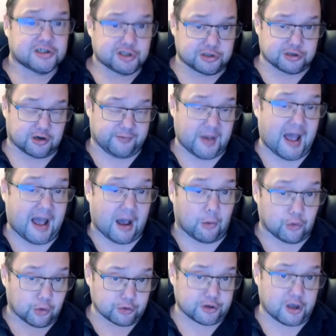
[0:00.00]
sort of
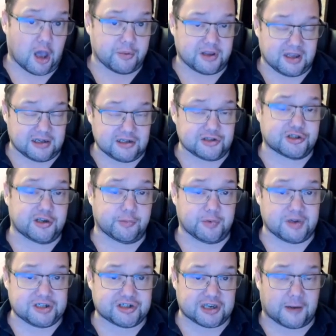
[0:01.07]
outlook going into
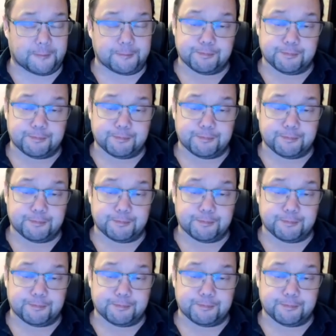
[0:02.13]
winter